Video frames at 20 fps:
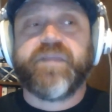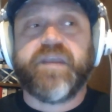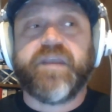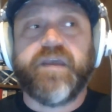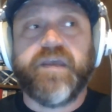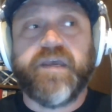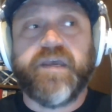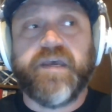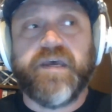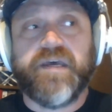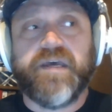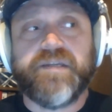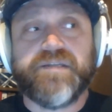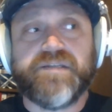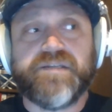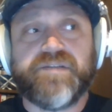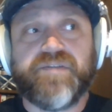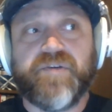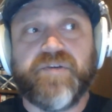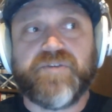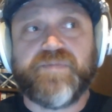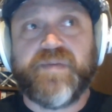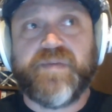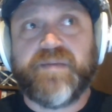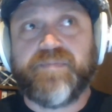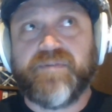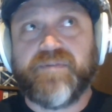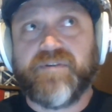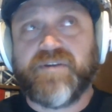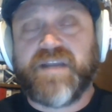And those
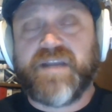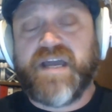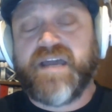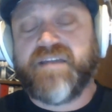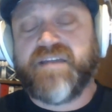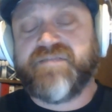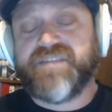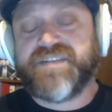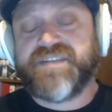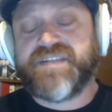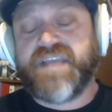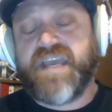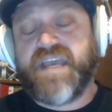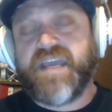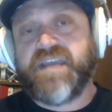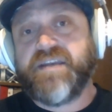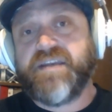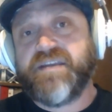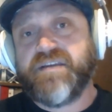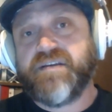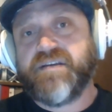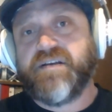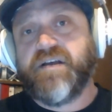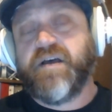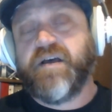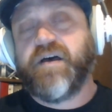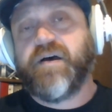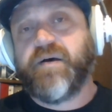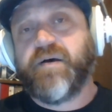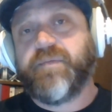people are kind of insane.
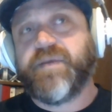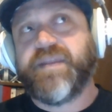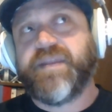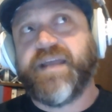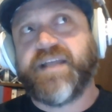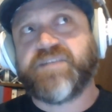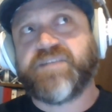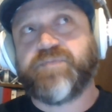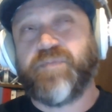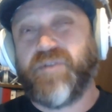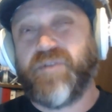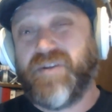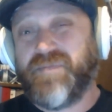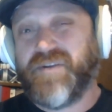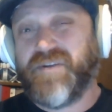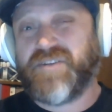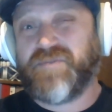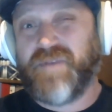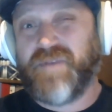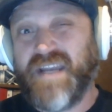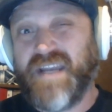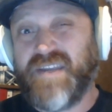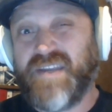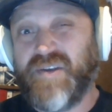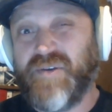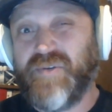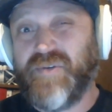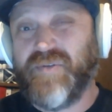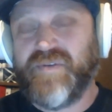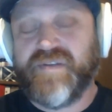Um, and that's pretty much
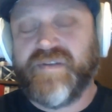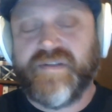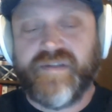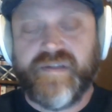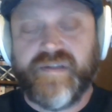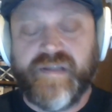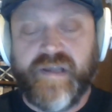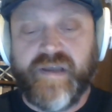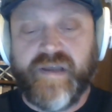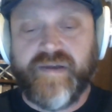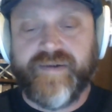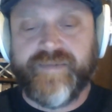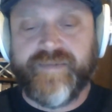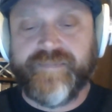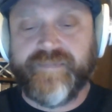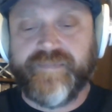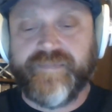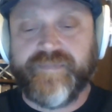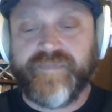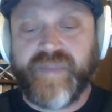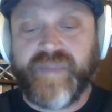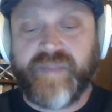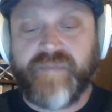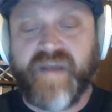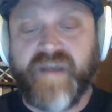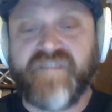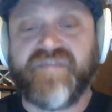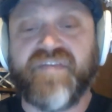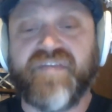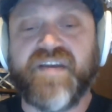do. Um,
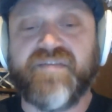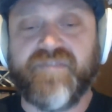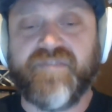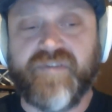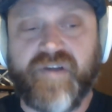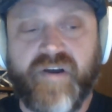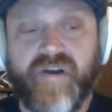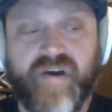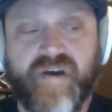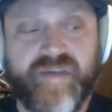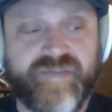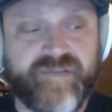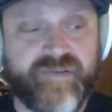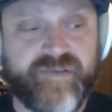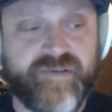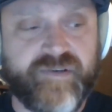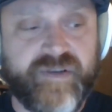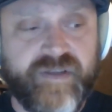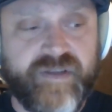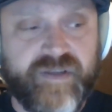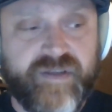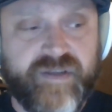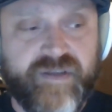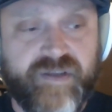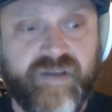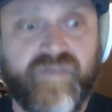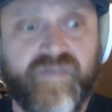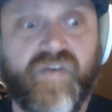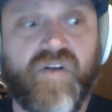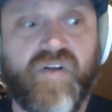my favorite author
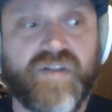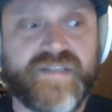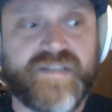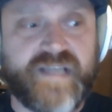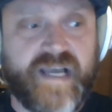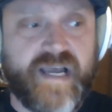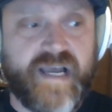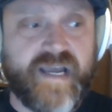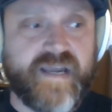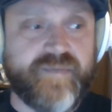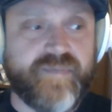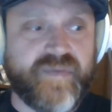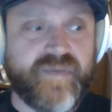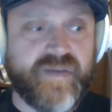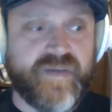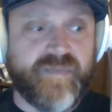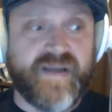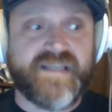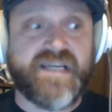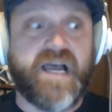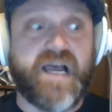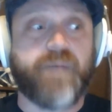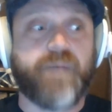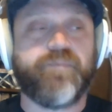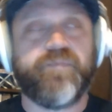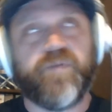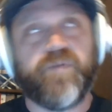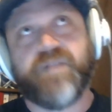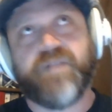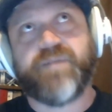of all time in my top,
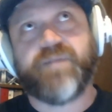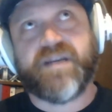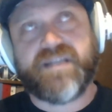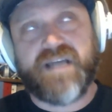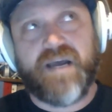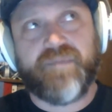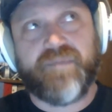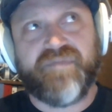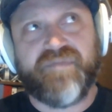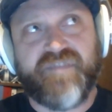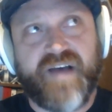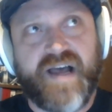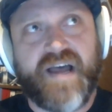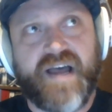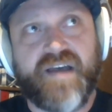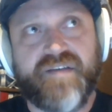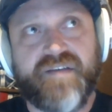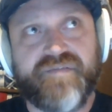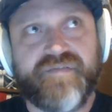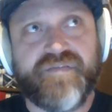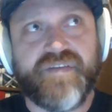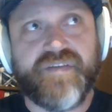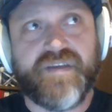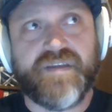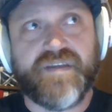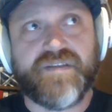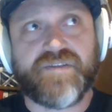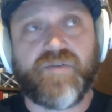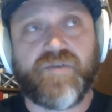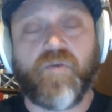well, in my top five
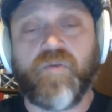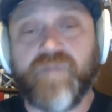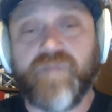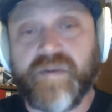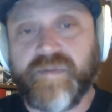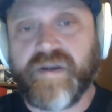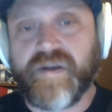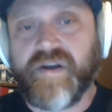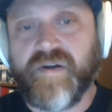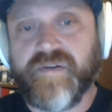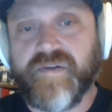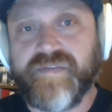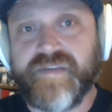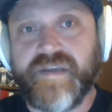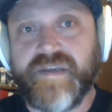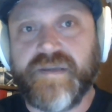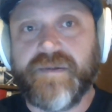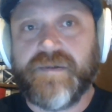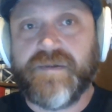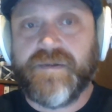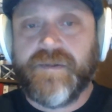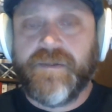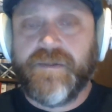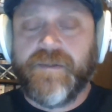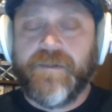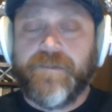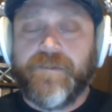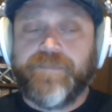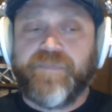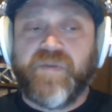is Cormac McCarthy,
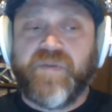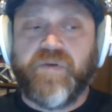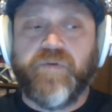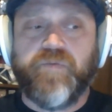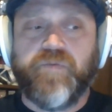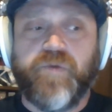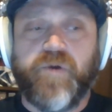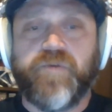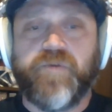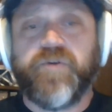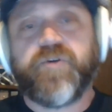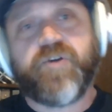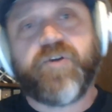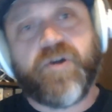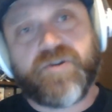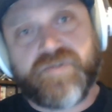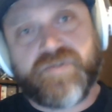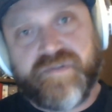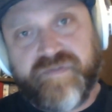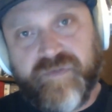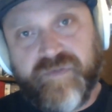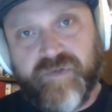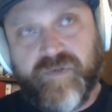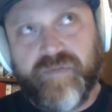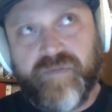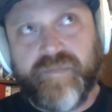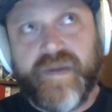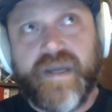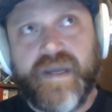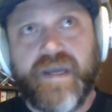who wrote No Country for
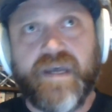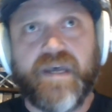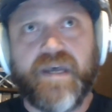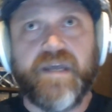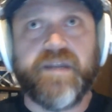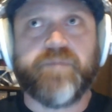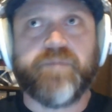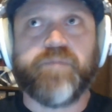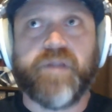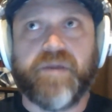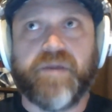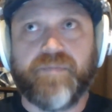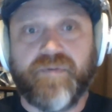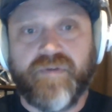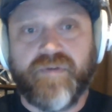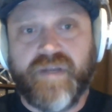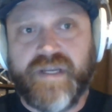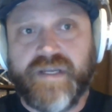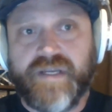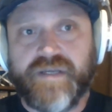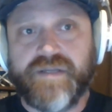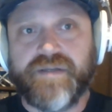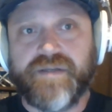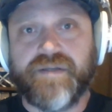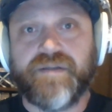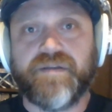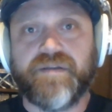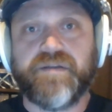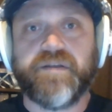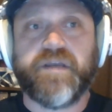Old Men and Blood
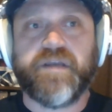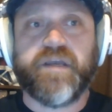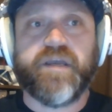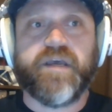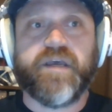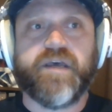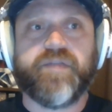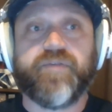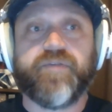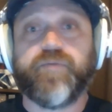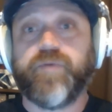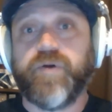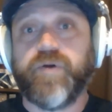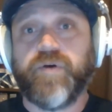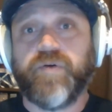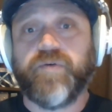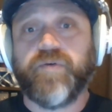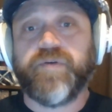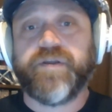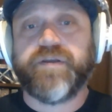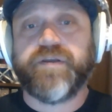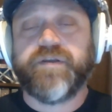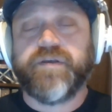Meridian and The Road.